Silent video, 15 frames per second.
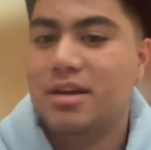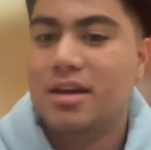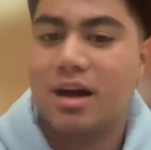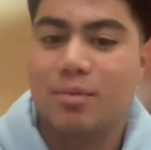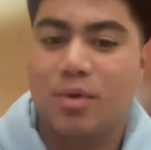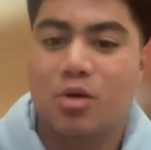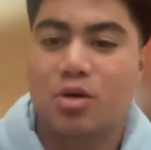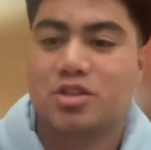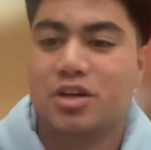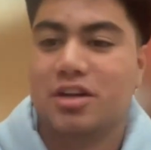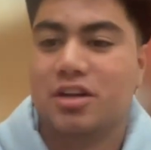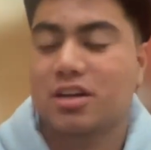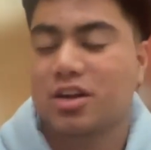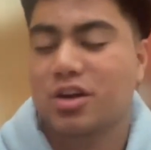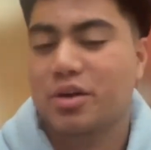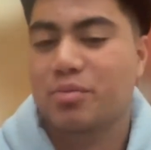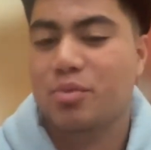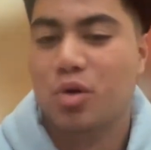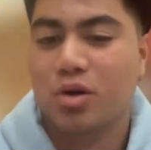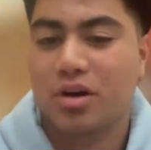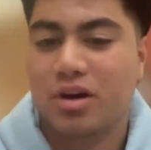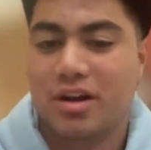I'm always trying to learn
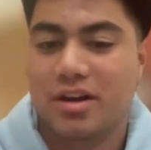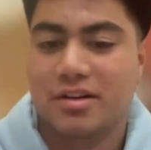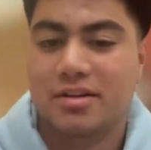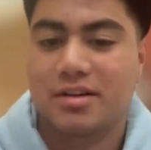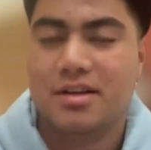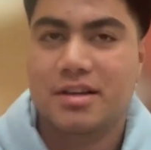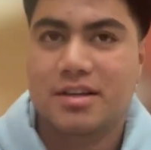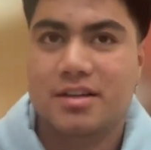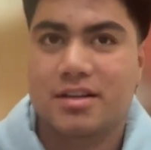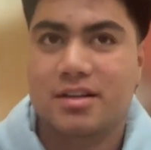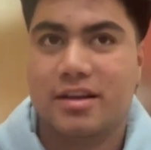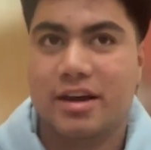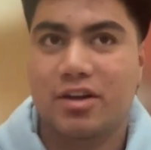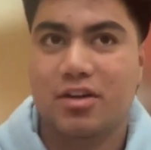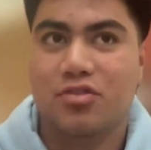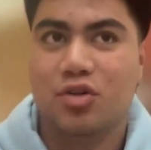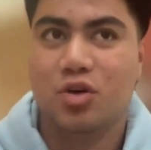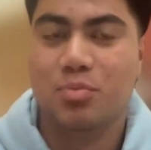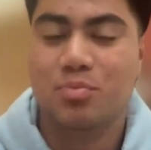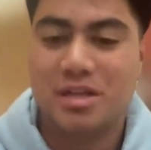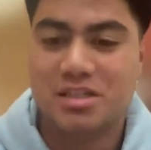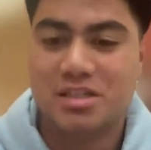more and get a full
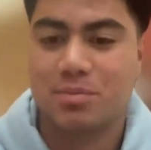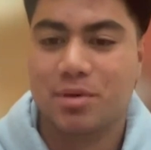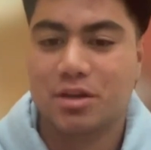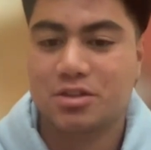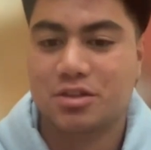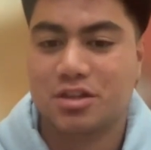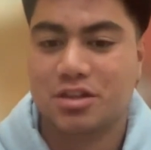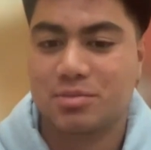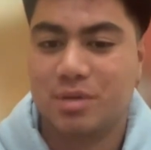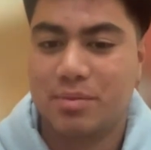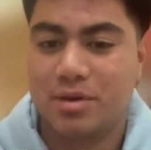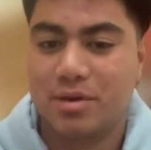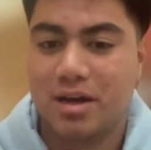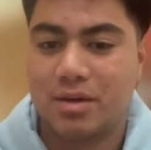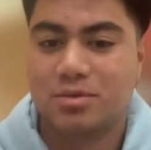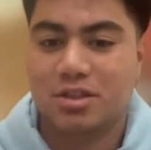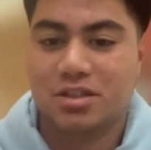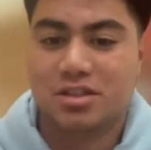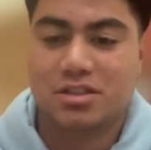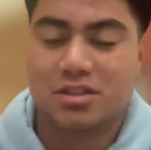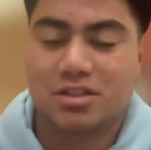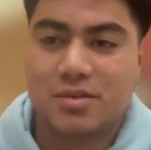piece of the puzzle, because maybe I'm
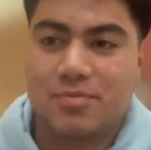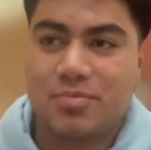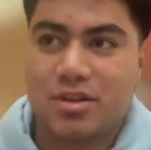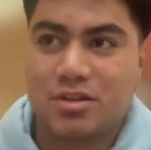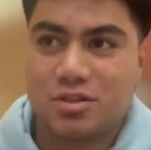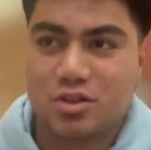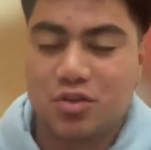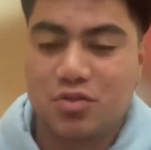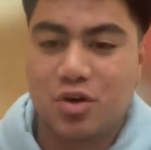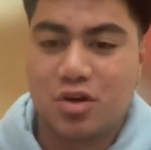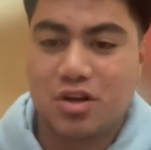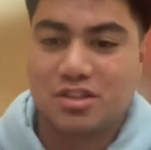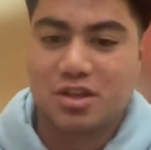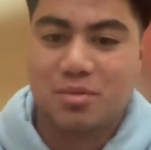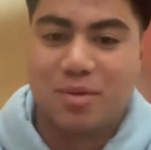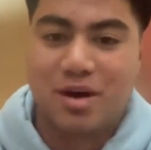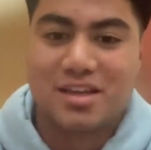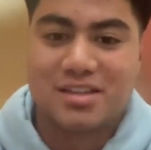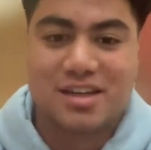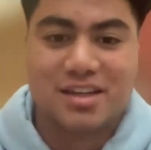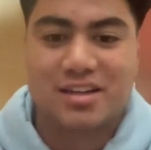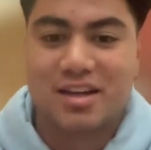just so focused on my
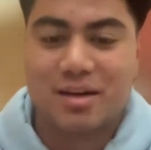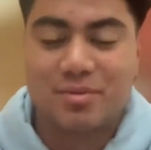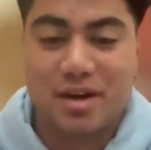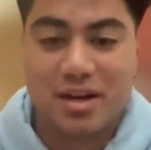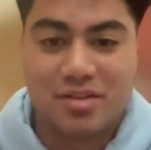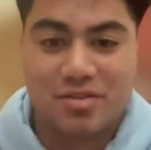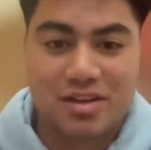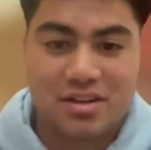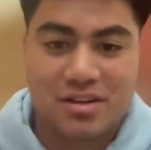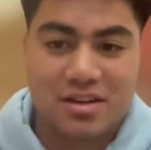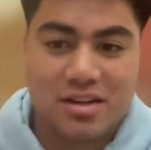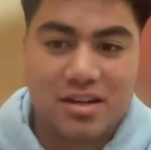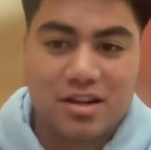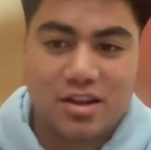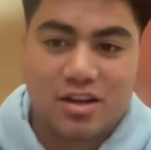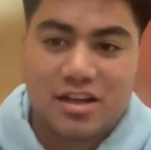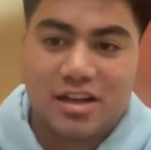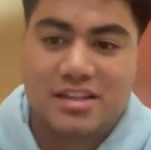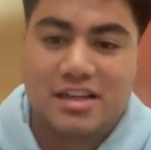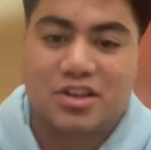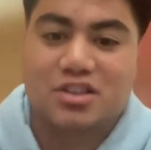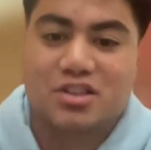side that I'm not even looking at the
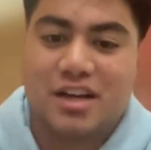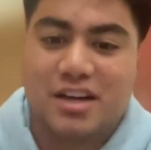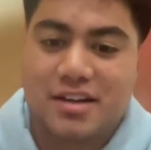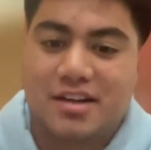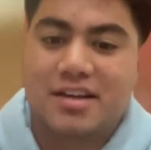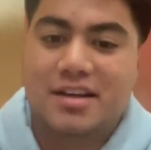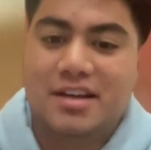other side.